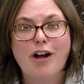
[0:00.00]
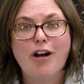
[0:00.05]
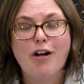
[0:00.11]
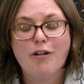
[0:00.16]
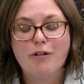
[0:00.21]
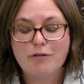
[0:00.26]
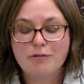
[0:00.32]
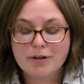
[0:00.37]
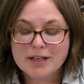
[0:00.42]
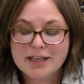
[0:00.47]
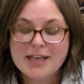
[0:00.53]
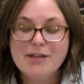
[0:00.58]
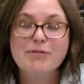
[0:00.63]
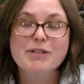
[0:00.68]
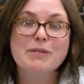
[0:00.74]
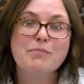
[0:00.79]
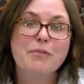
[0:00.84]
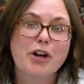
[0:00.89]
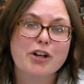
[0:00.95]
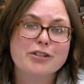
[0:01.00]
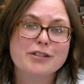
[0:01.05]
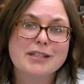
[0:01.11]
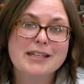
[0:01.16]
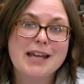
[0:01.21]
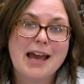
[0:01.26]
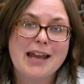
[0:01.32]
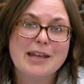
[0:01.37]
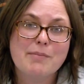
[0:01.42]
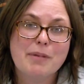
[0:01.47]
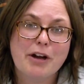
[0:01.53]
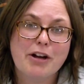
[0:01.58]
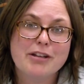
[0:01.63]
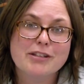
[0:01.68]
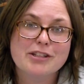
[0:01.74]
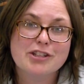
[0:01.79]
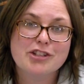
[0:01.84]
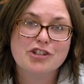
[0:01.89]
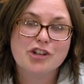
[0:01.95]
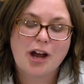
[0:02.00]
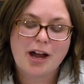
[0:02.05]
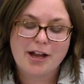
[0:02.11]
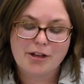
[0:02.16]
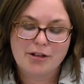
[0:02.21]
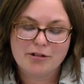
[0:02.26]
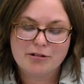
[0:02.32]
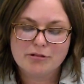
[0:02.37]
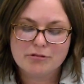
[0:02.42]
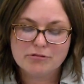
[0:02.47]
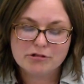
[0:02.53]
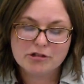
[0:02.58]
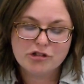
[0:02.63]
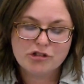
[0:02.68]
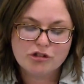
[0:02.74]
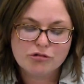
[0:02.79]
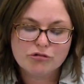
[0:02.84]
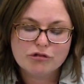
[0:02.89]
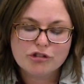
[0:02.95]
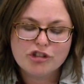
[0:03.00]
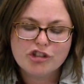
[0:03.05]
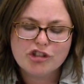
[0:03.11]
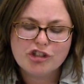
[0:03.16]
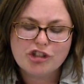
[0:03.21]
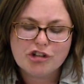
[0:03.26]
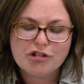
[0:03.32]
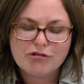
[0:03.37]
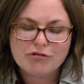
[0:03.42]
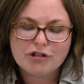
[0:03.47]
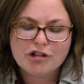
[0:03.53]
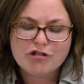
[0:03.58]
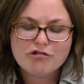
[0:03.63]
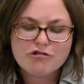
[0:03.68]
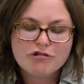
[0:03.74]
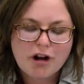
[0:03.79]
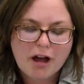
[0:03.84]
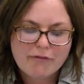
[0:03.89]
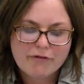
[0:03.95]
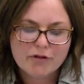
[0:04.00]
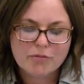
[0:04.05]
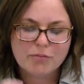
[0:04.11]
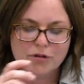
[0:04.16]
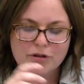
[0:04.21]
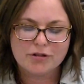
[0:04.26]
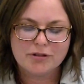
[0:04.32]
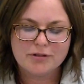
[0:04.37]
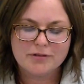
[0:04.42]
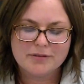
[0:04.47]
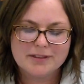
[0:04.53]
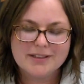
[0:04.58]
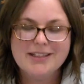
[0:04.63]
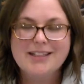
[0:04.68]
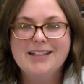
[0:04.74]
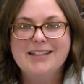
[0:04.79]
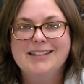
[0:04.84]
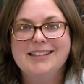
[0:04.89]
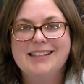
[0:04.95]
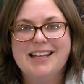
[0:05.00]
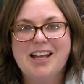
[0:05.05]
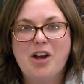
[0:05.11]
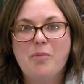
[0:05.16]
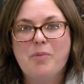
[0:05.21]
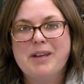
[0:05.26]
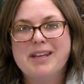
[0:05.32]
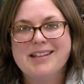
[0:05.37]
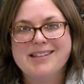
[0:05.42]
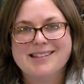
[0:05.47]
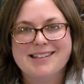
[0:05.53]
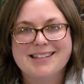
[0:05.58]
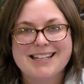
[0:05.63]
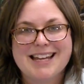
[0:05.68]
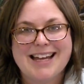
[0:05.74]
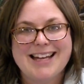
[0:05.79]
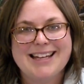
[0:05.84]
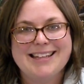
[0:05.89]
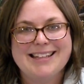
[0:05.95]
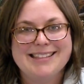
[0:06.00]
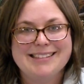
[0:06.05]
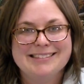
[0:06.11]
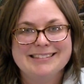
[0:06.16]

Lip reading: O. He was Martin's teddy bear as a child, and he's so cute and lovable. I hope he doesn't die.